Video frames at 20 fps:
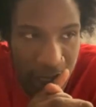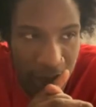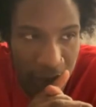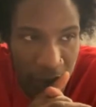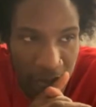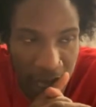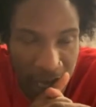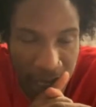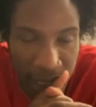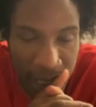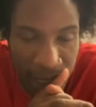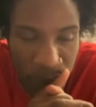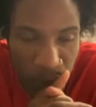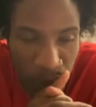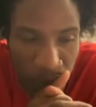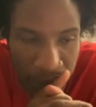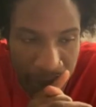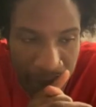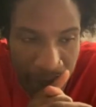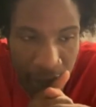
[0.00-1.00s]
if that didn't
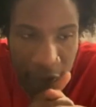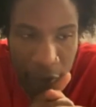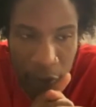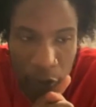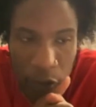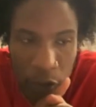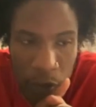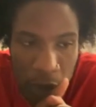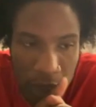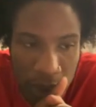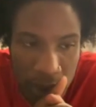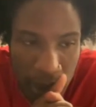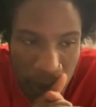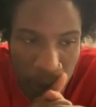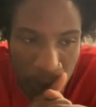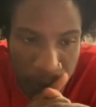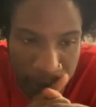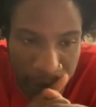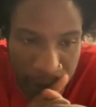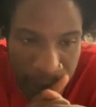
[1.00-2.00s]
work out, if football didn't
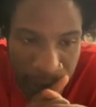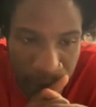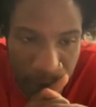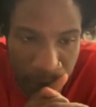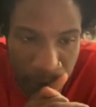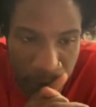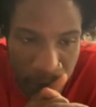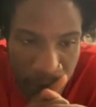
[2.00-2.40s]
work out.